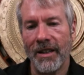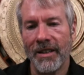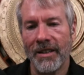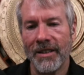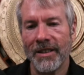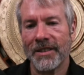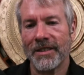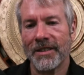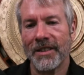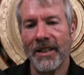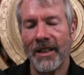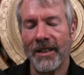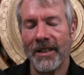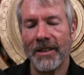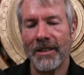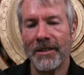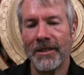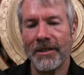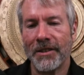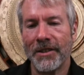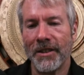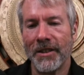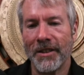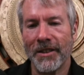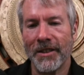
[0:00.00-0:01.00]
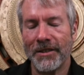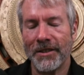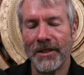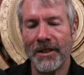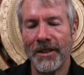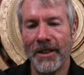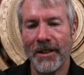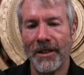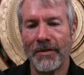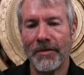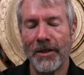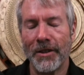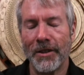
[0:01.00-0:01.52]
It's not energy because you
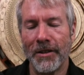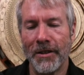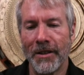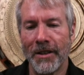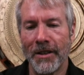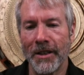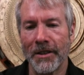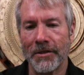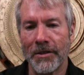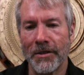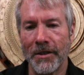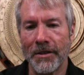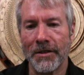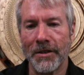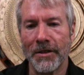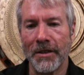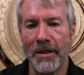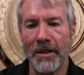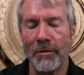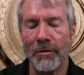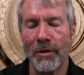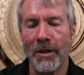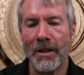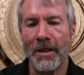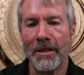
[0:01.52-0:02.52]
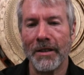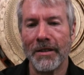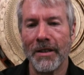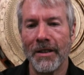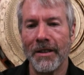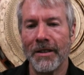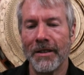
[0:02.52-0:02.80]
can't convert it into electricity. Well,